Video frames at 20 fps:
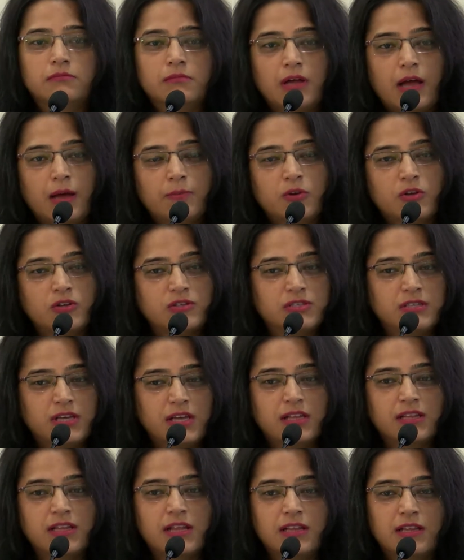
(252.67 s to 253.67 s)
I'm not
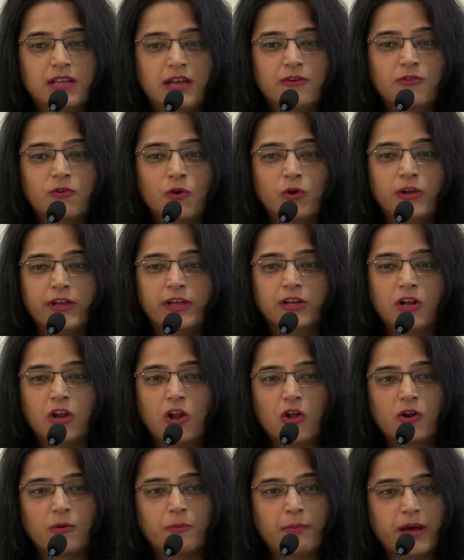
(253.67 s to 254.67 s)
saying that they are rolling in a
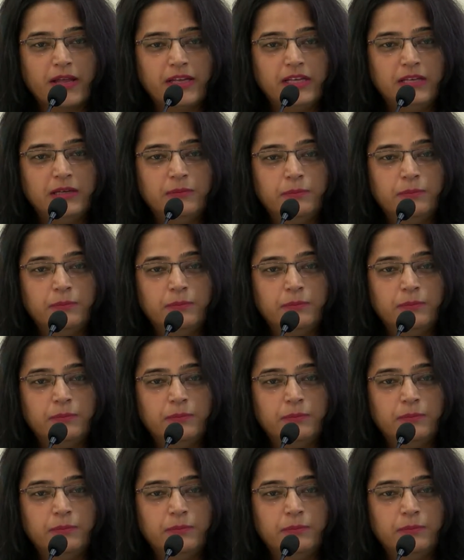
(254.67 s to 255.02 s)
lot of money,